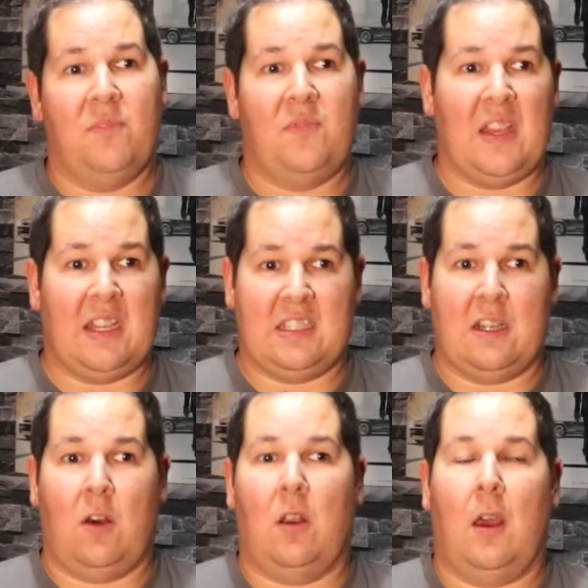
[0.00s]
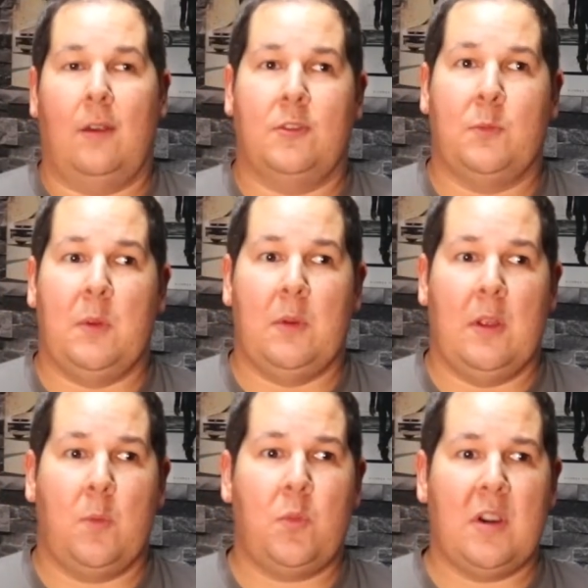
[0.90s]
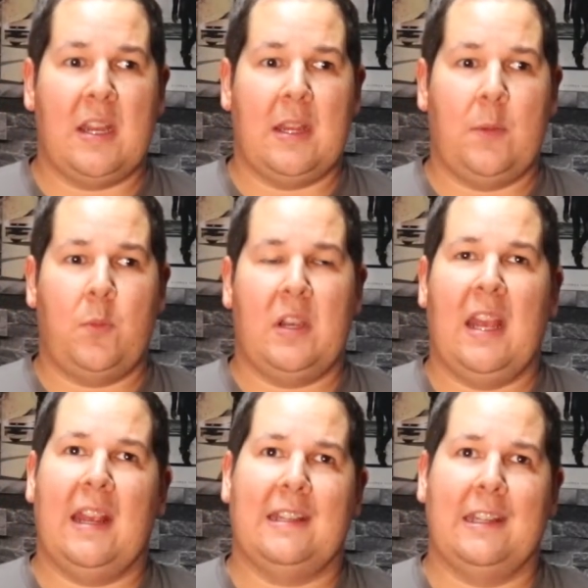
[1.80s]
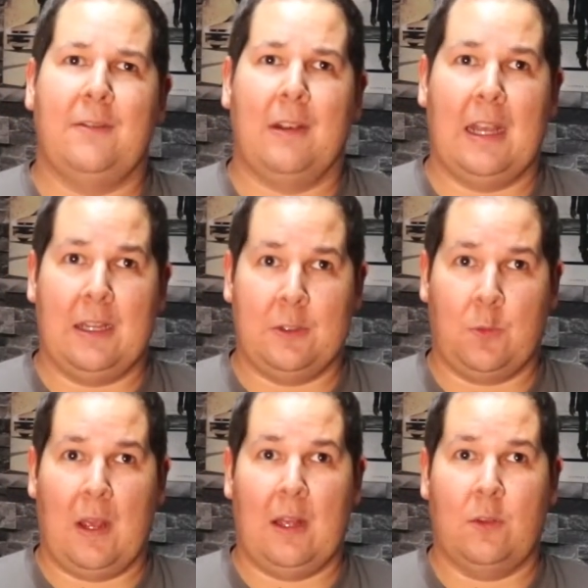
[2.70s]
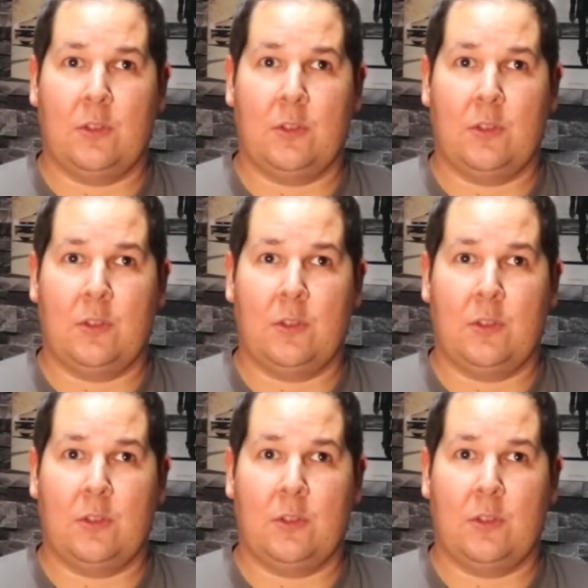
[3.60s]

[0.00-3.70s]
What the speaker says: things in our lives have been pretty hectic of late as well,